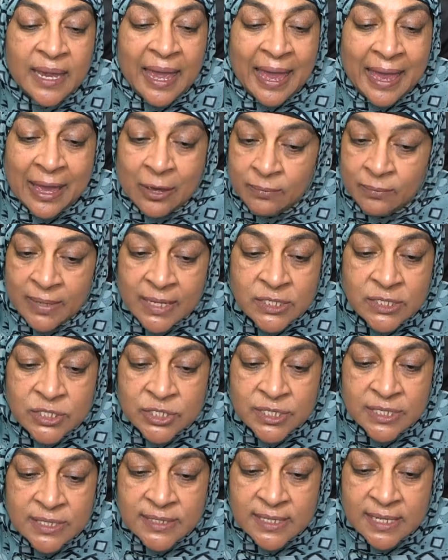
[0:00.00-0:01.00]
How much,
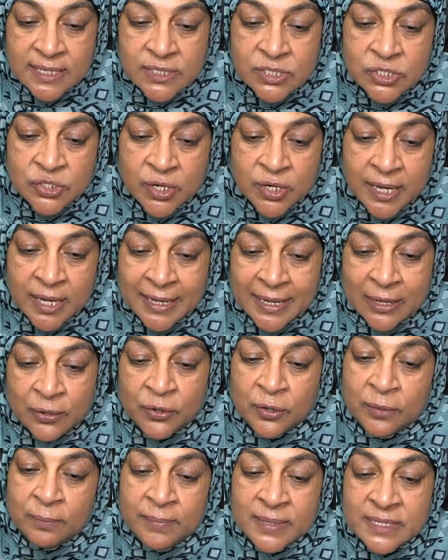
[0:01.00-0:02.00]
she says, trying out
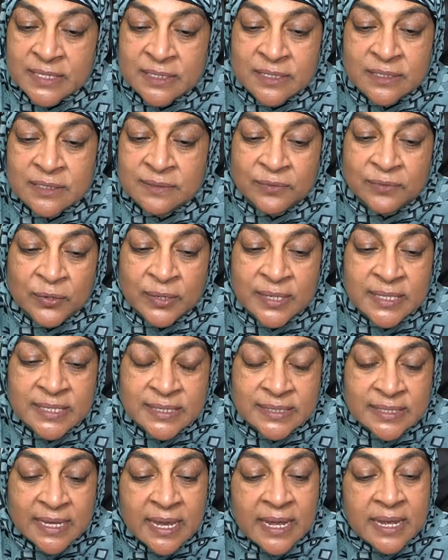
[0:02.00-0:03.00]
her business
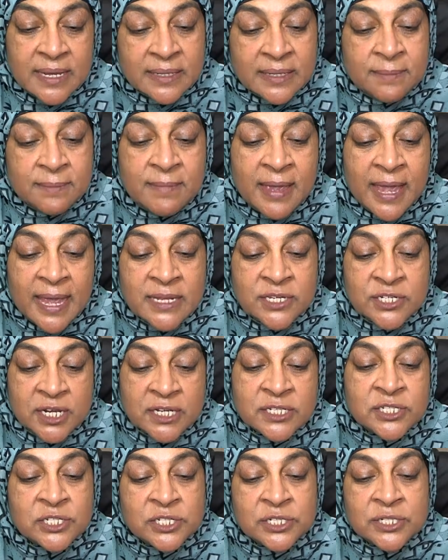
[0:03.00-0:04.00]
voice. The man
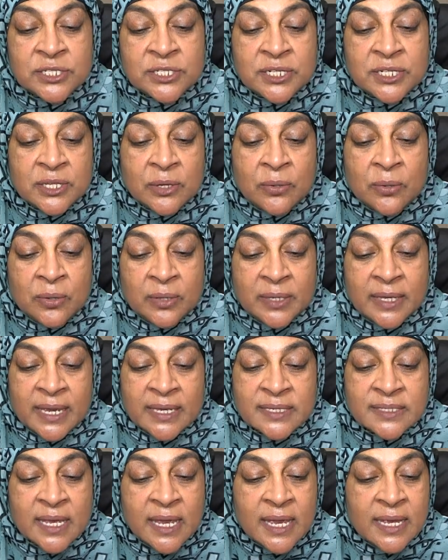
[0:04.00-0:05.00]
gestures to the whole
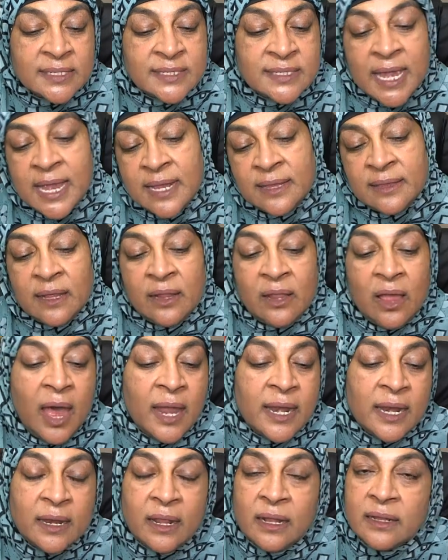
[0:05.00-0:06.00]
case. Take the
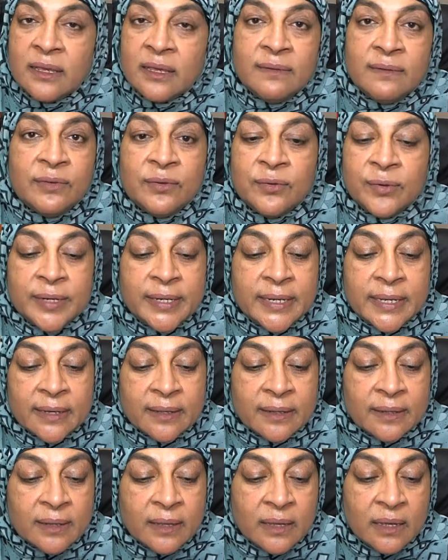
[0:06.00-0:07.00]
lot and I'll give you a
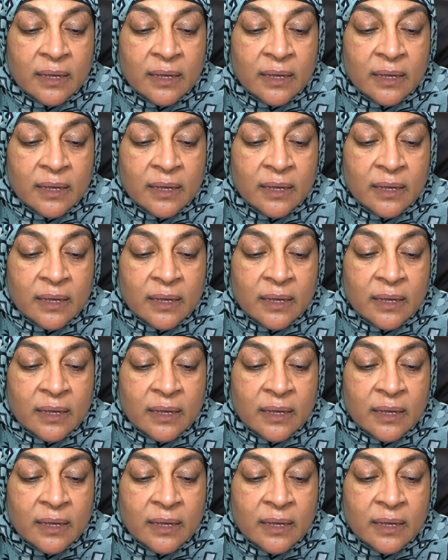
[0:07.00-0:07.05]
deal.